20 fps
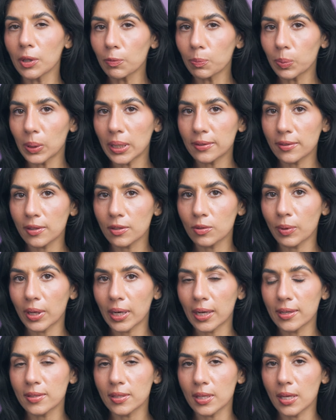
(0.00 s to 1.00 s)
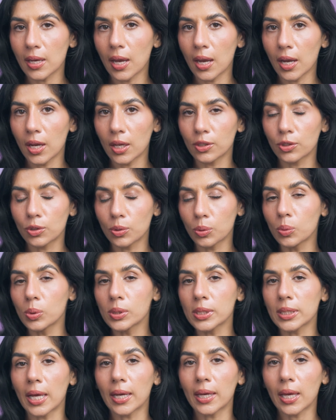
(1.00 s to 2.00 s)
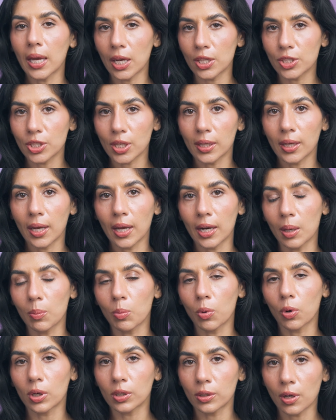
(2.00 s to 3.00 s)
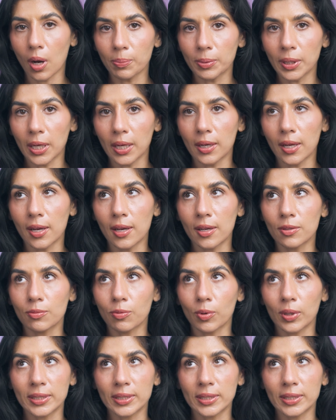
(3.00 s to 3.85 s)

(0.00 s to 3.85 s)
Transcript: of places where I see tools like HeyGen getting more adopted is, for